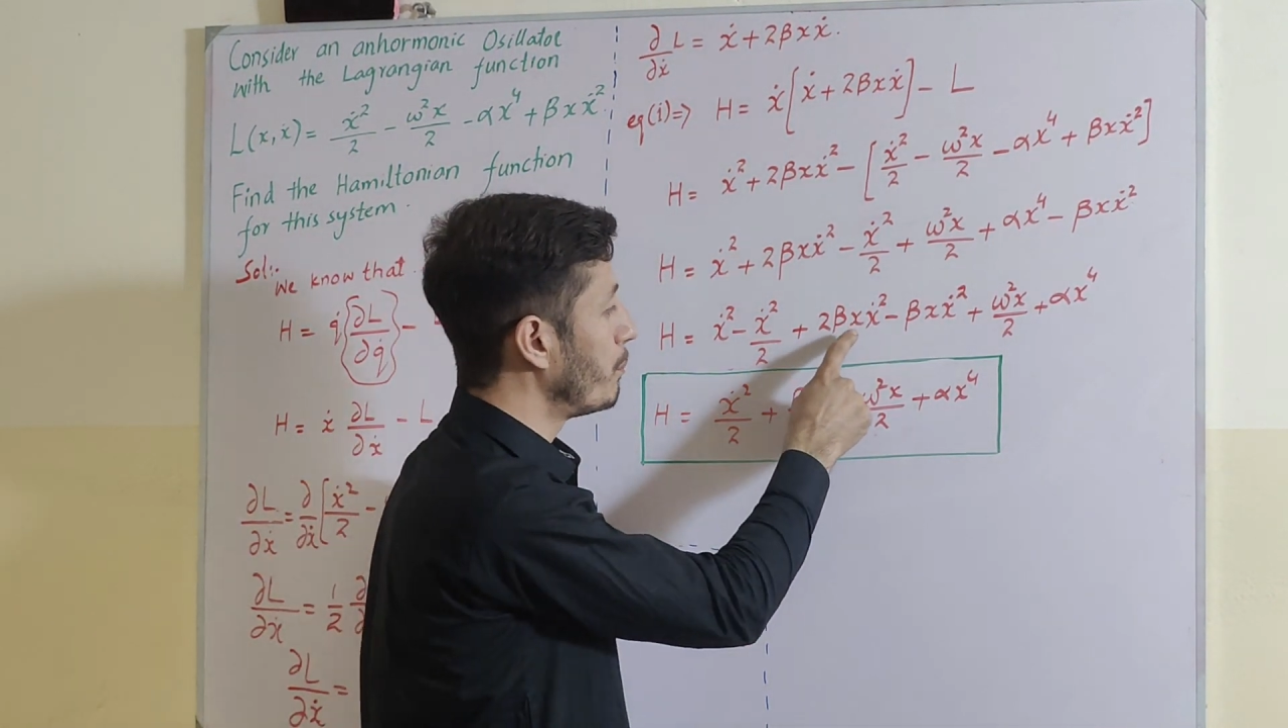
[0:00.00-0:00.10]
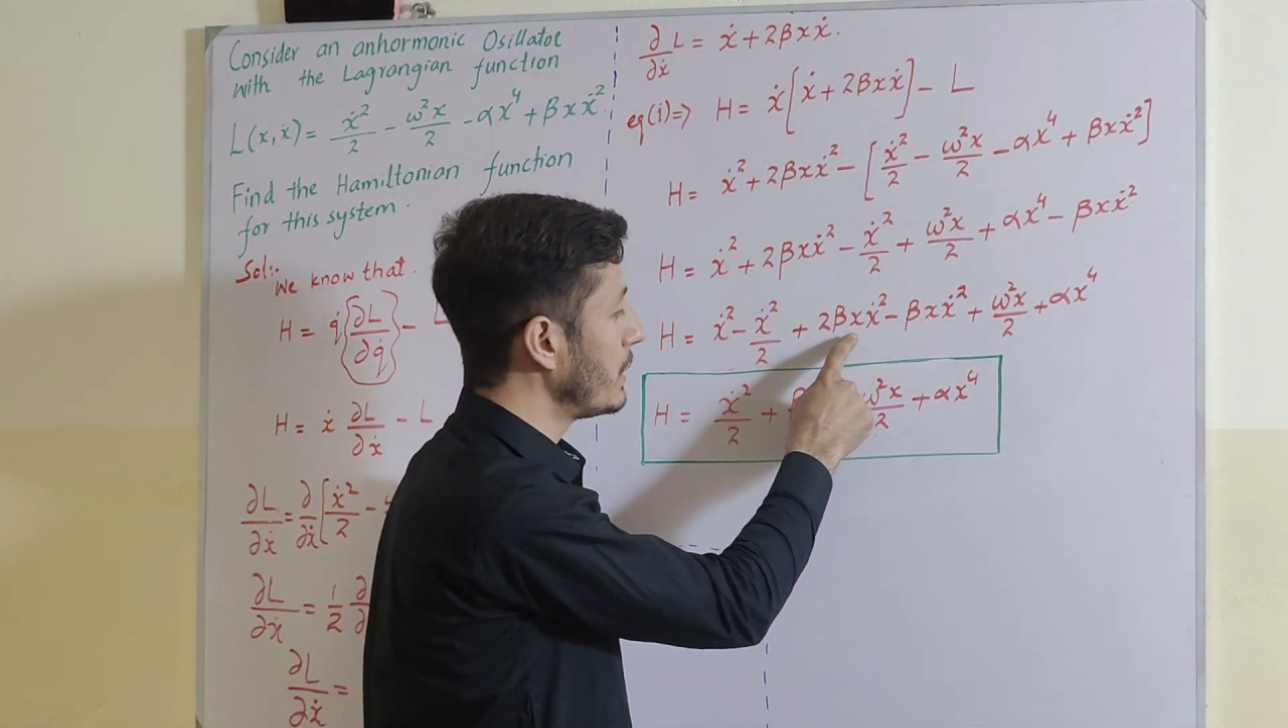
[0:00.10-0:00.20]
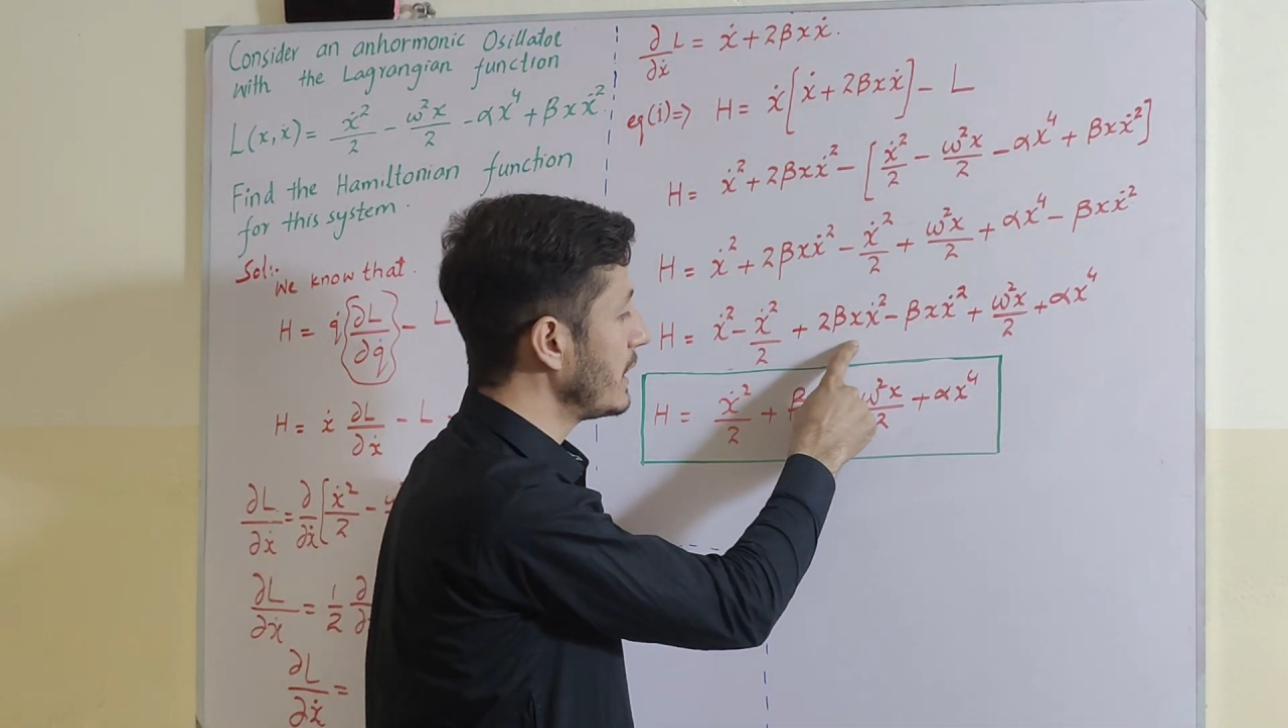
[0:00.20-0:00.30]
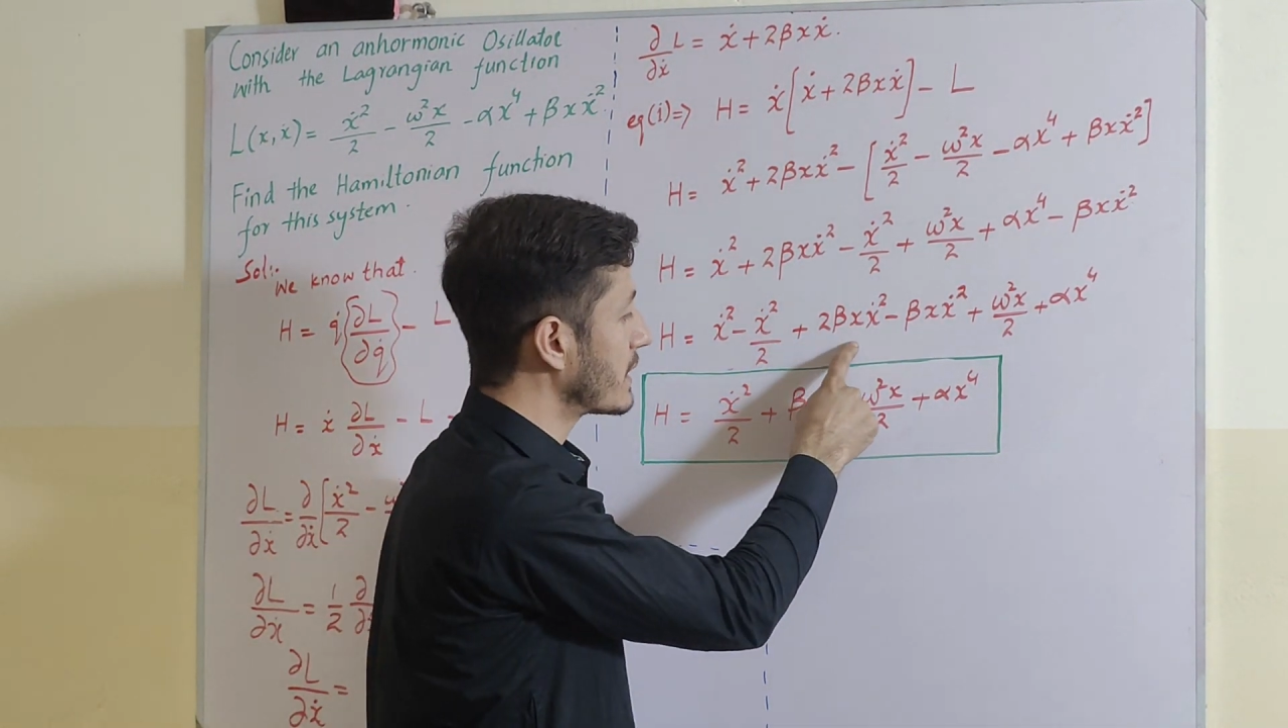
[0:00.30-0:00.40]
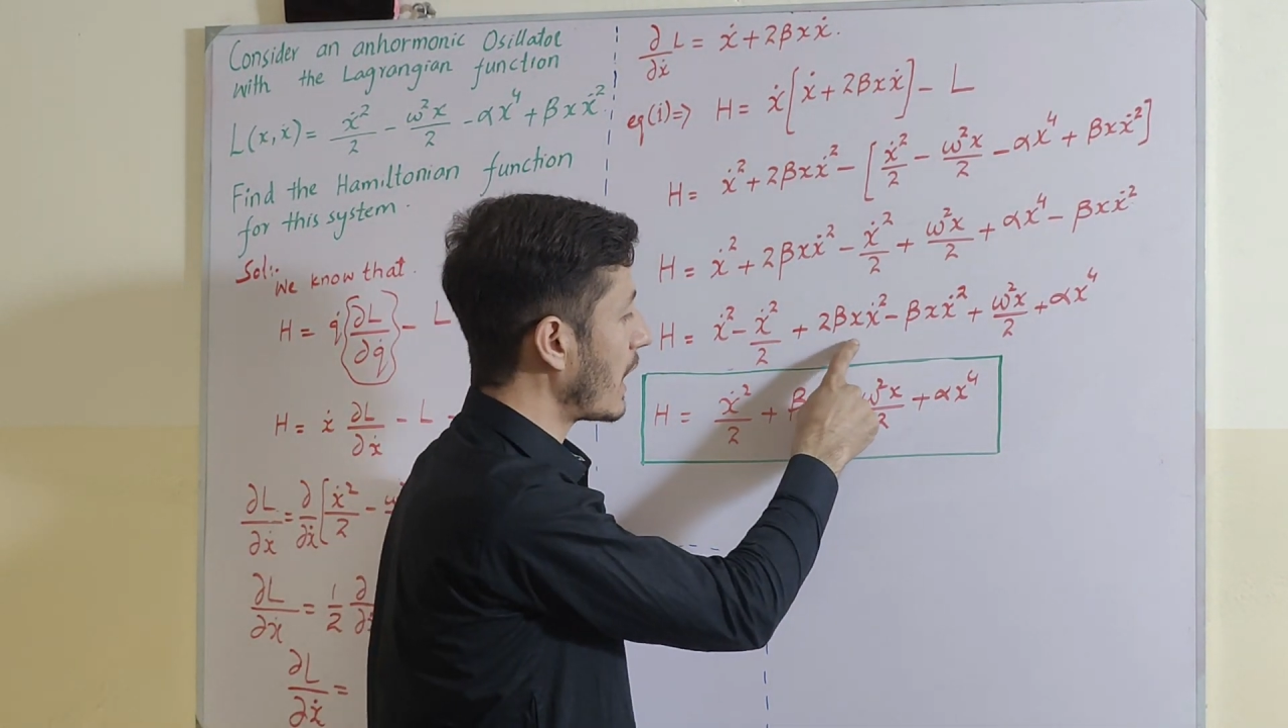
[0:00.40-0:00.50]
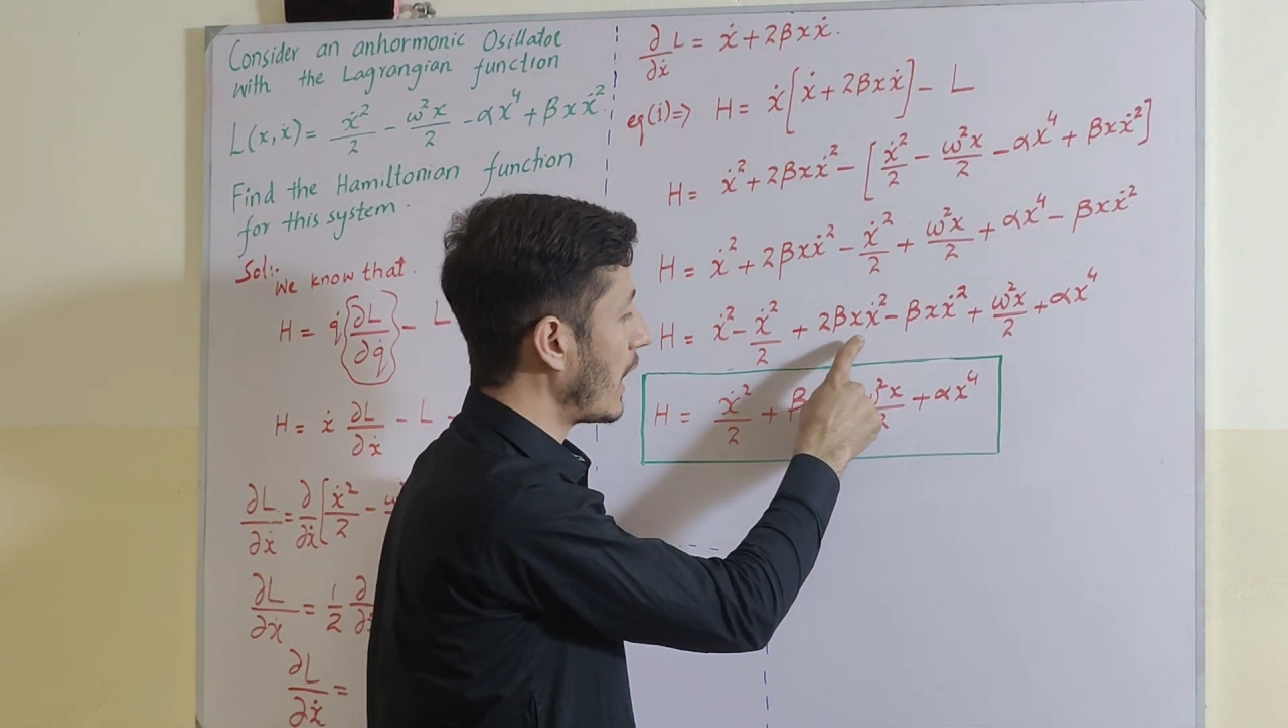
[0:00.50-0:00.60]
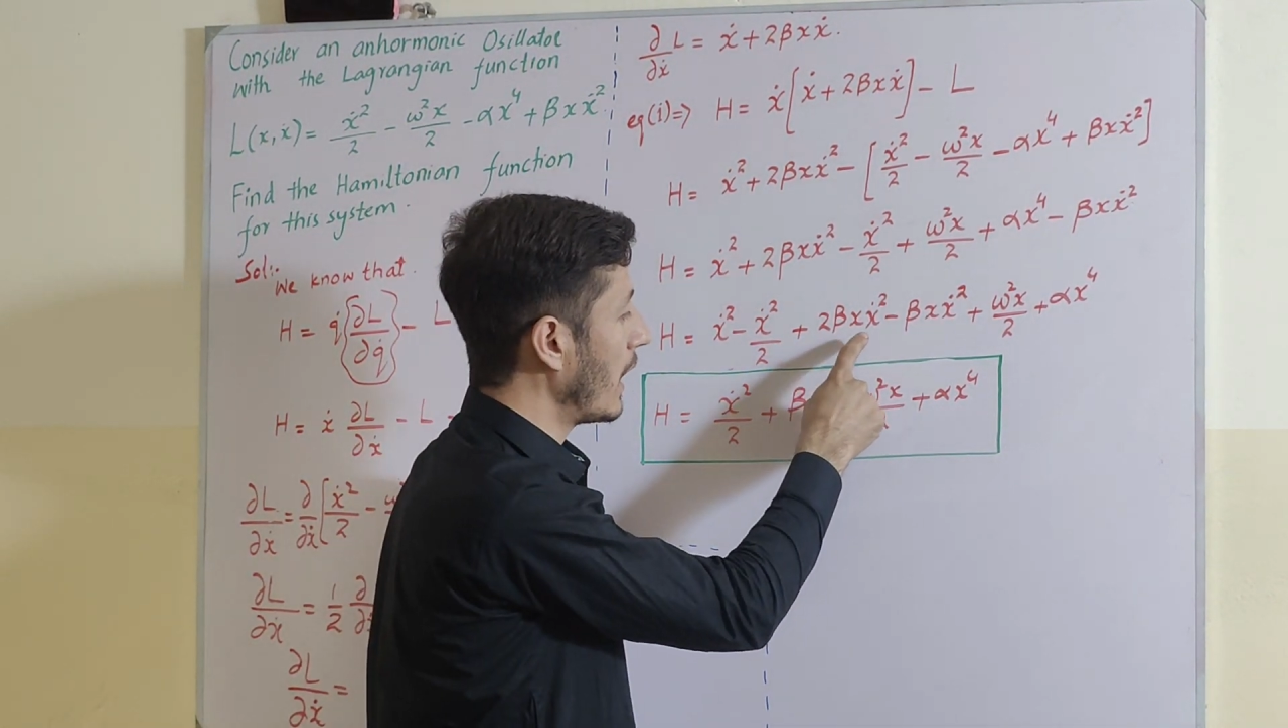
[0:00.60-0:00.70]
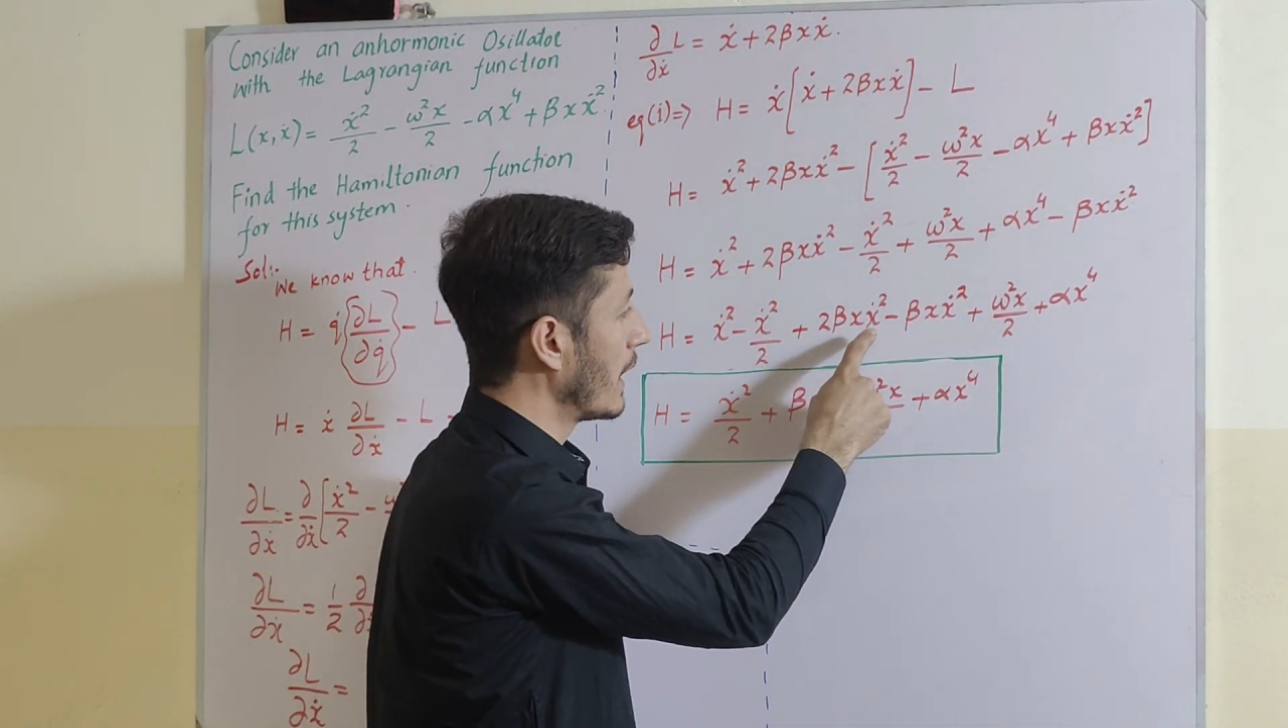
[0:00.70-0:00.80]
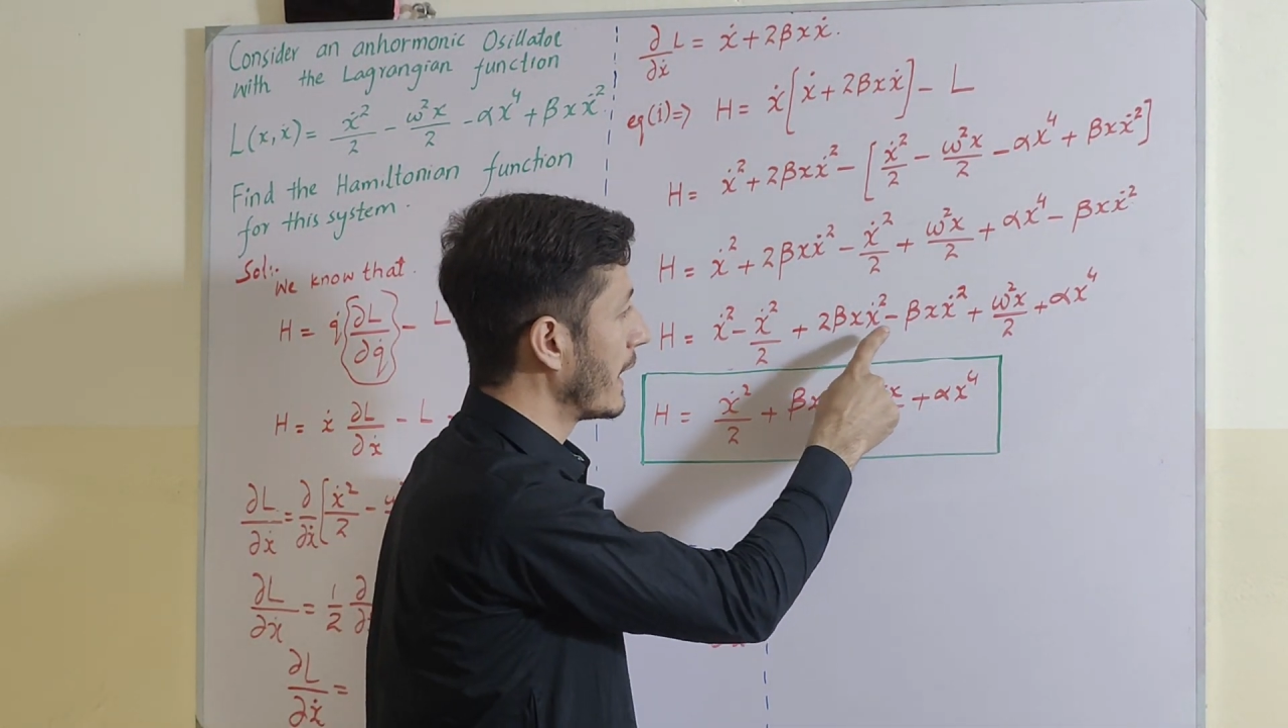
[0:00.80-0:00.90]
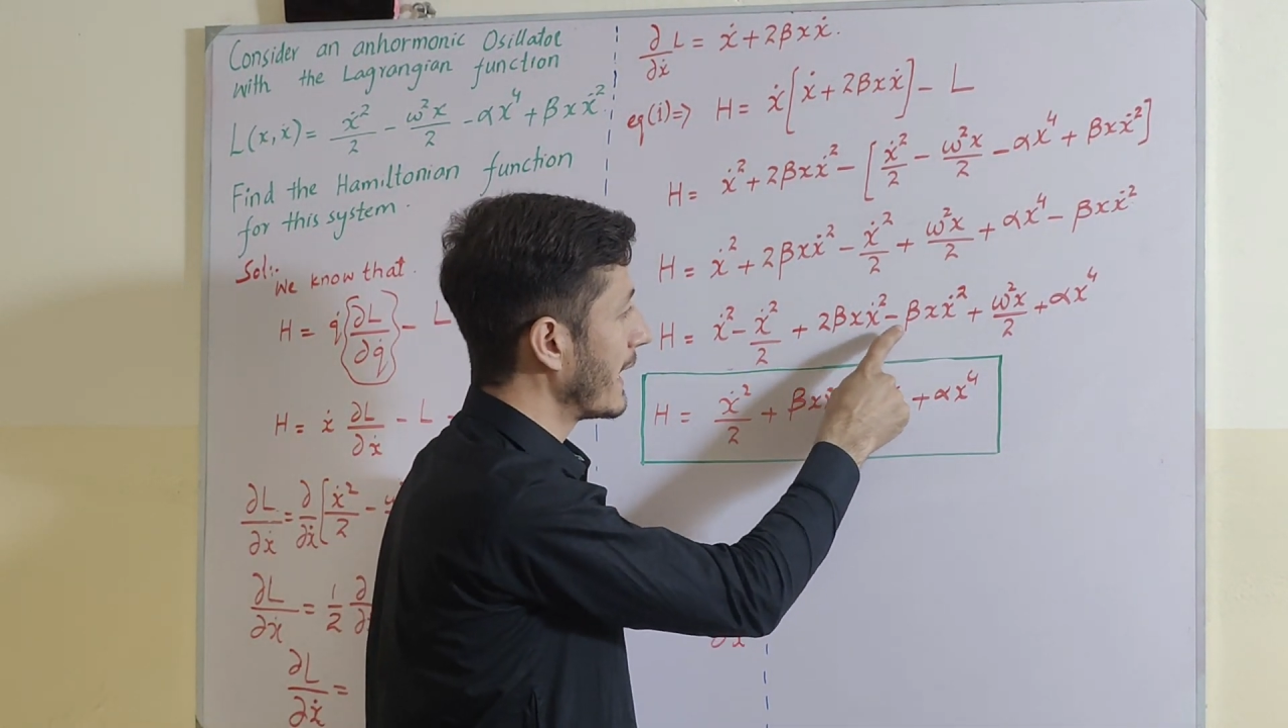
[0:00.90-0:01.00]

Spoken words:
beta